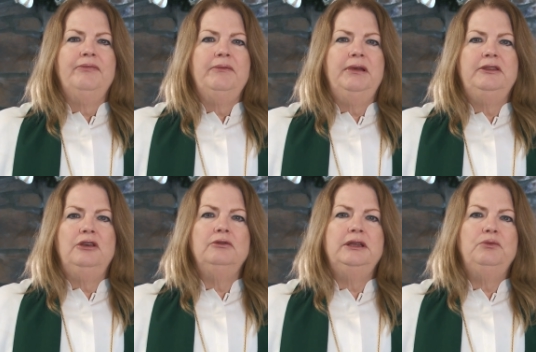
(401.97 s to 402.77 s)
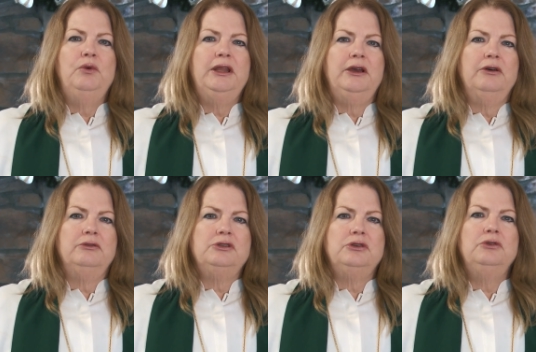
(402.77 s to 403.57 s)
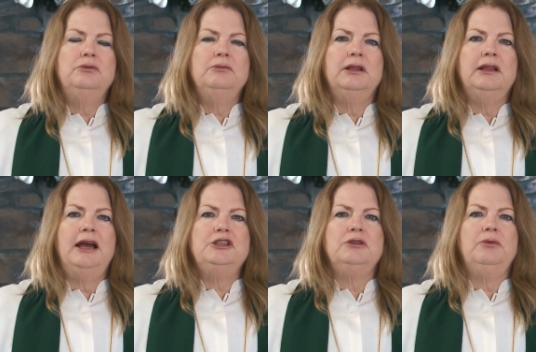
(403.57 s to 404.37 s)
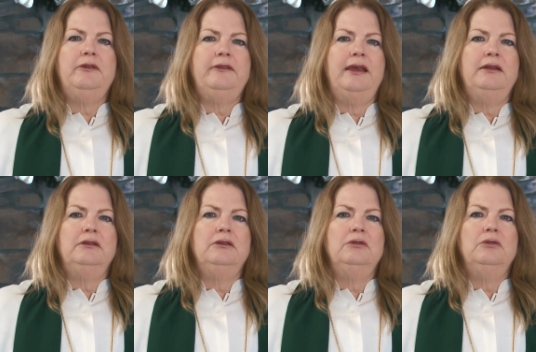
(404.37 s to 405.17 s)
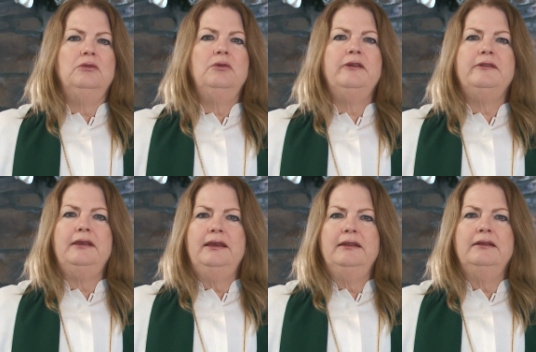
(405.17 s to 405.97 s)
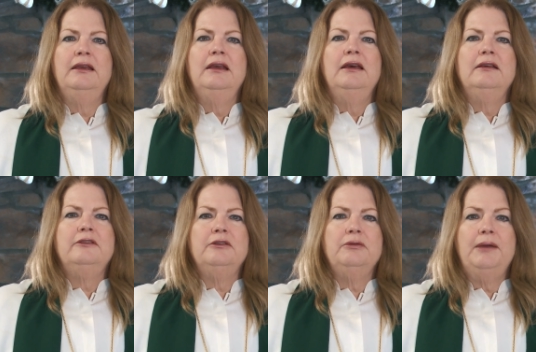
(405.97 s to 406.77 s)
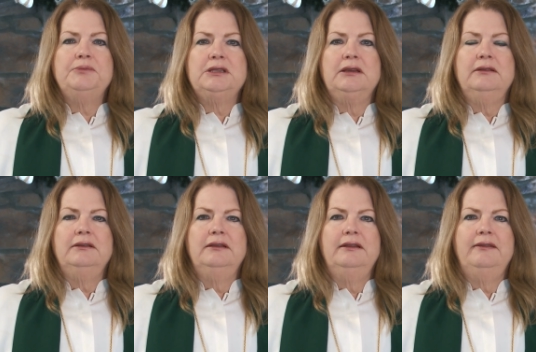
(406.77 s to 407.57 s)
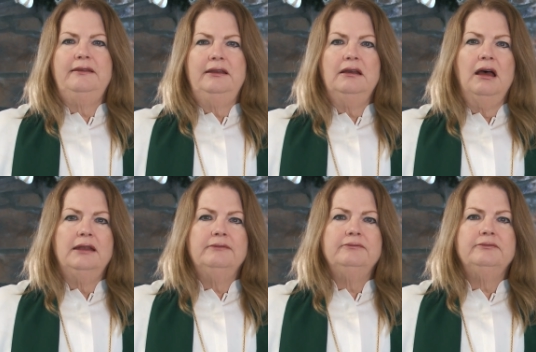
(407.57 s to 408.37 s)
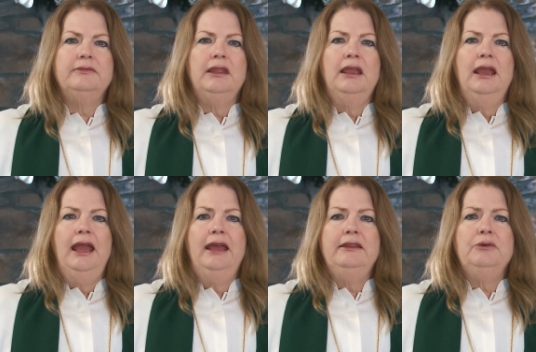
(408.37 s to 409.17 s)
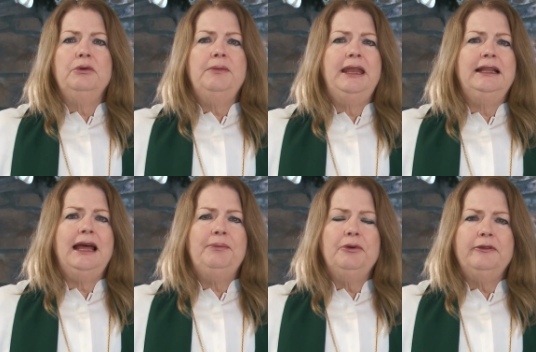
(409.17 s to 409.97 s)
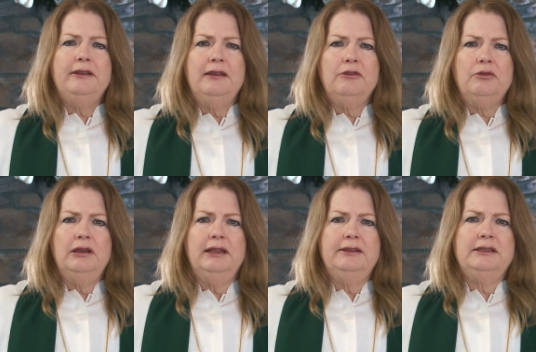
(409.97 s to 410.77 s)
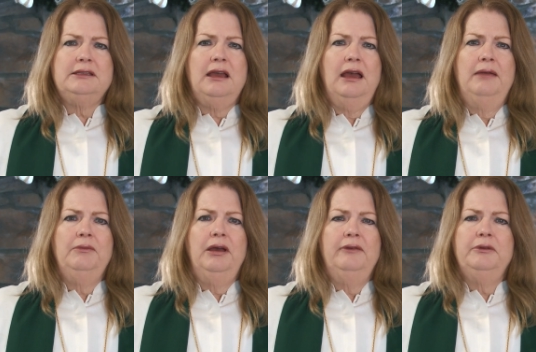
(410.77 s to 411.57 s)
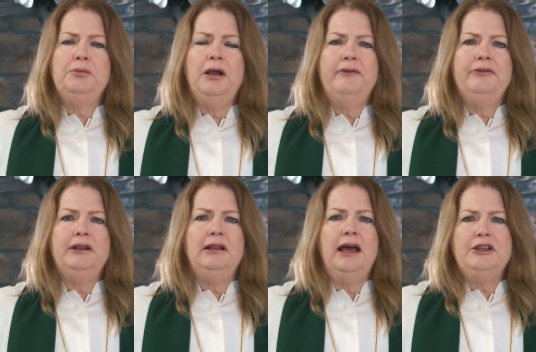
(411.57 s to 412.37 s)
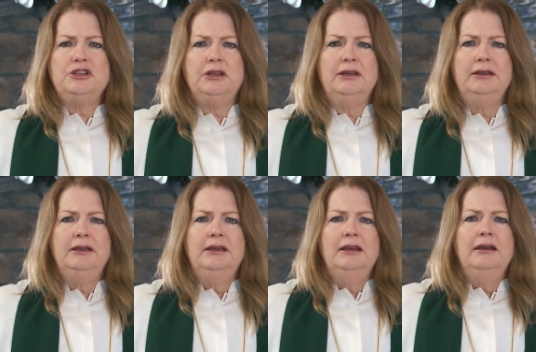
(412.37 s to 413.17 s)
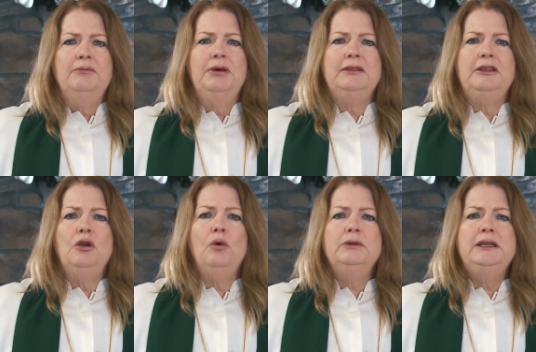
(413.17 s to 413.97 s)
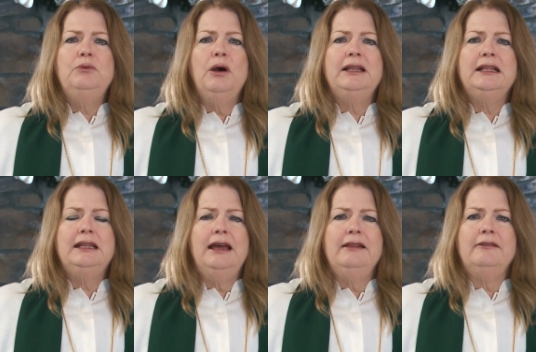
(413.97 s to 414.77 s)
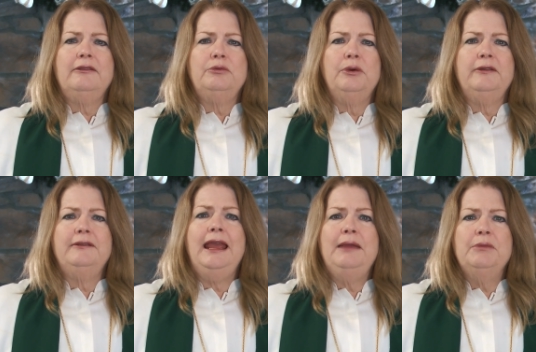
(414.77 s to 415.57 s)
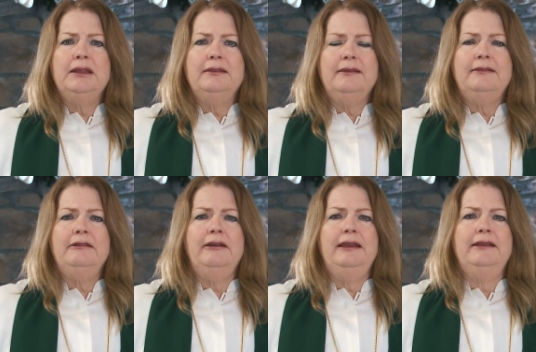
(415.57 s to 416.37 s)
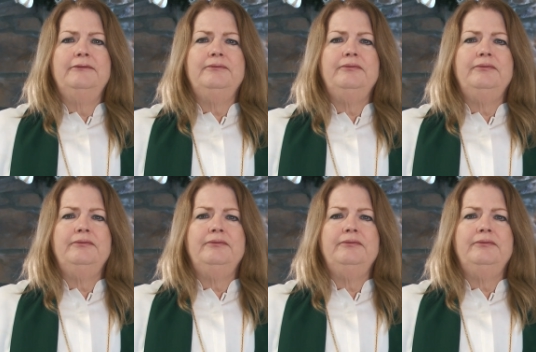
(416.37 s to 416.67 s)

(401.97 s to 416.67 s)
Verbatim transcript: But the only widow to whom Elijah was sent was in Sarepta in Sidon. And there were many lepers in Israel at the time of the prophet Elisha, but the only one cleansed was Naaman the Syrian."